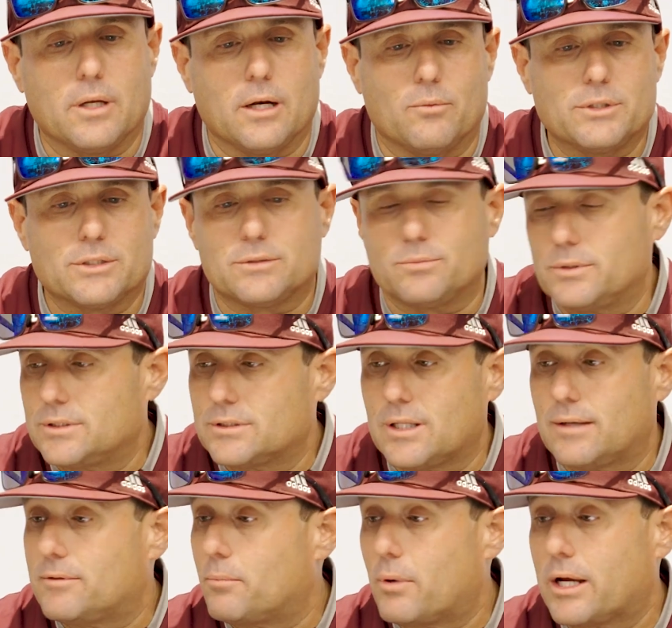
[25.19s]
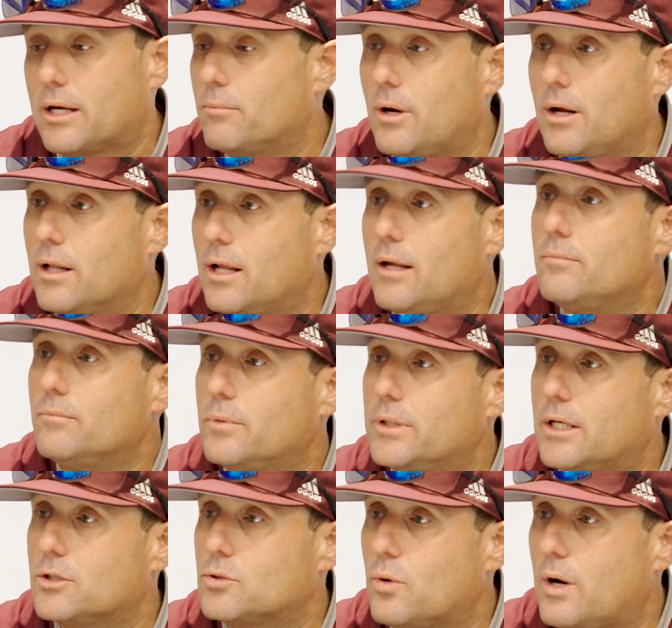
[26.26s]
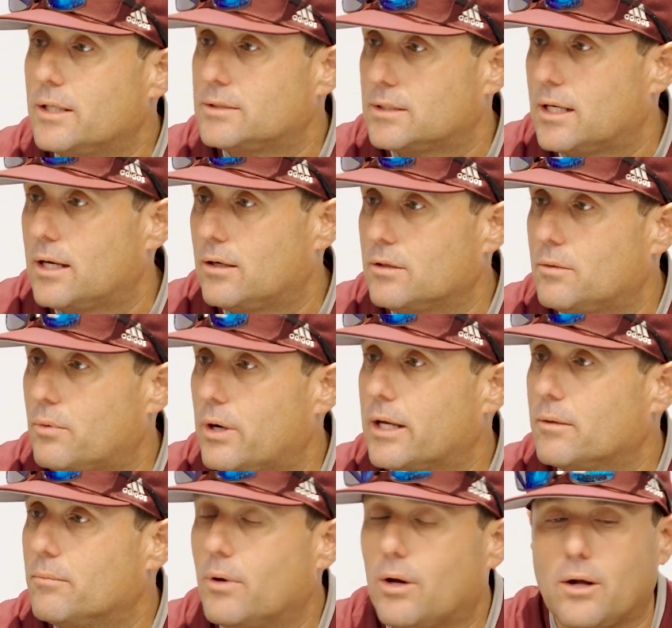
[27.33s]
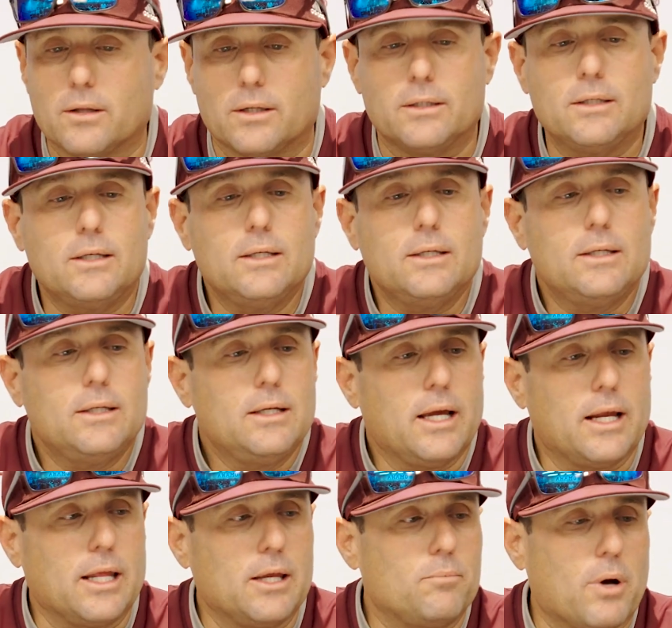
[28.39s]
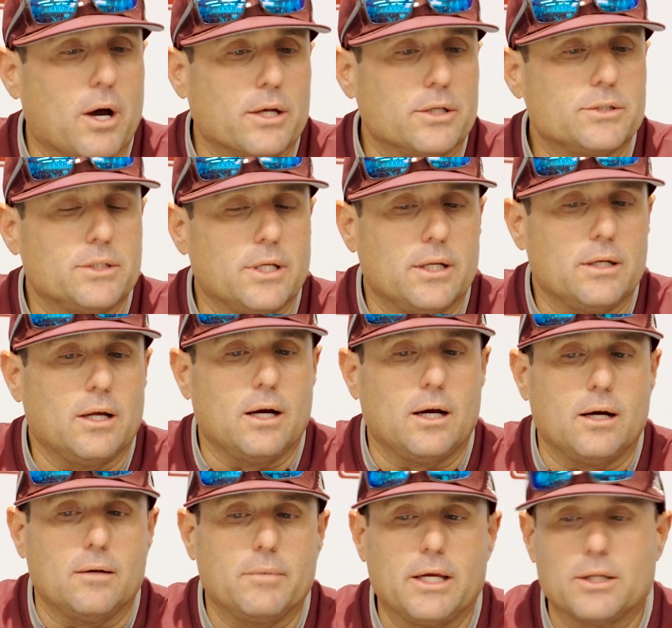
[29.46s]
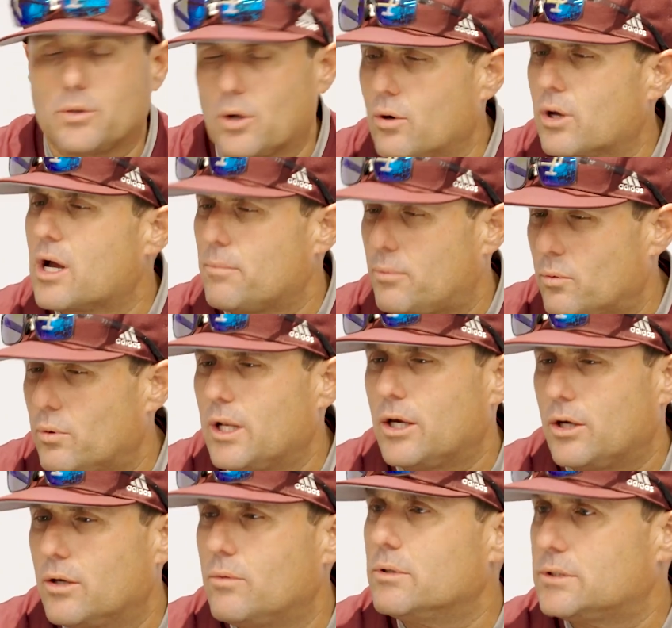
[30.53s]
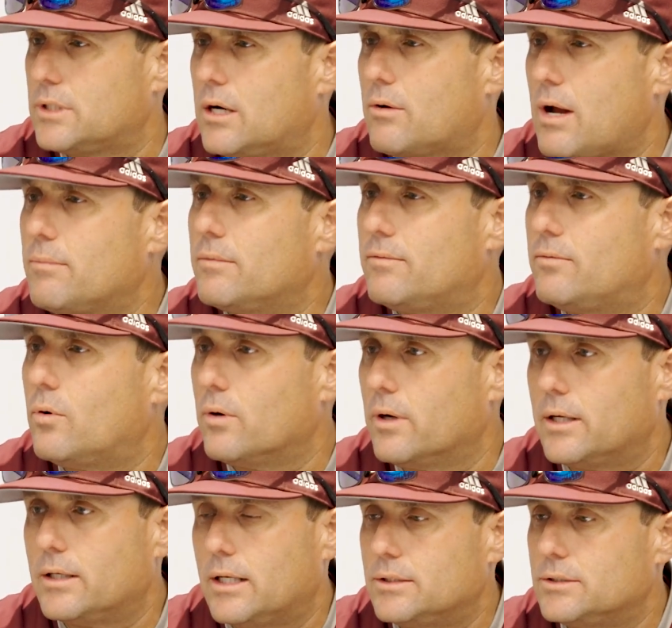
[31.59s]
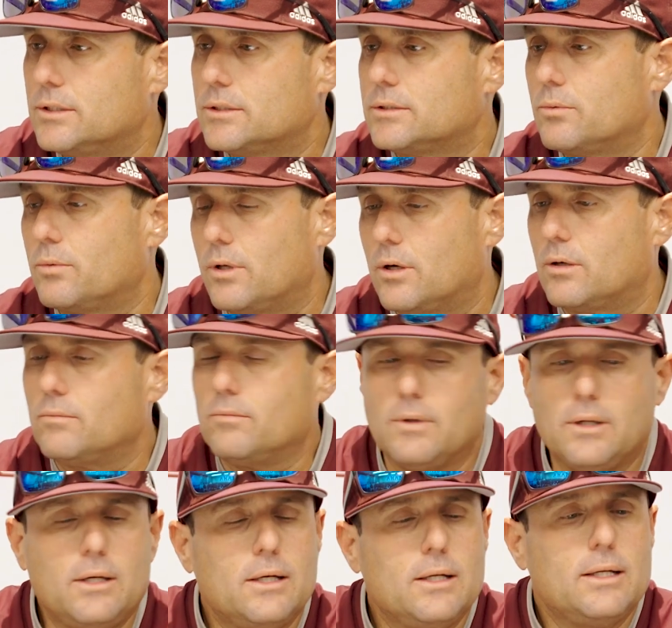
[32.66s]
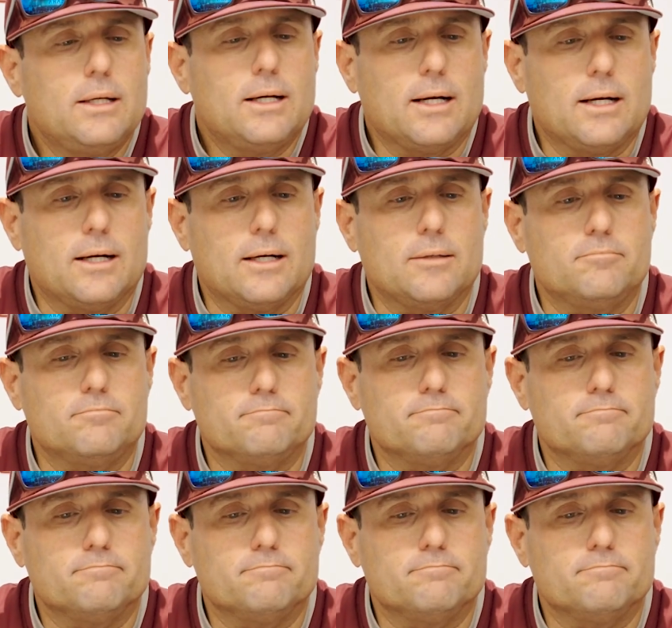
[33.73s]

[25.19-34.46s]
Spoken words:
we just left the breaking ball up. We did it twice tonight on the breaking ball, and he punished it. He had thrown a couple really good ones there right before, and just, you know,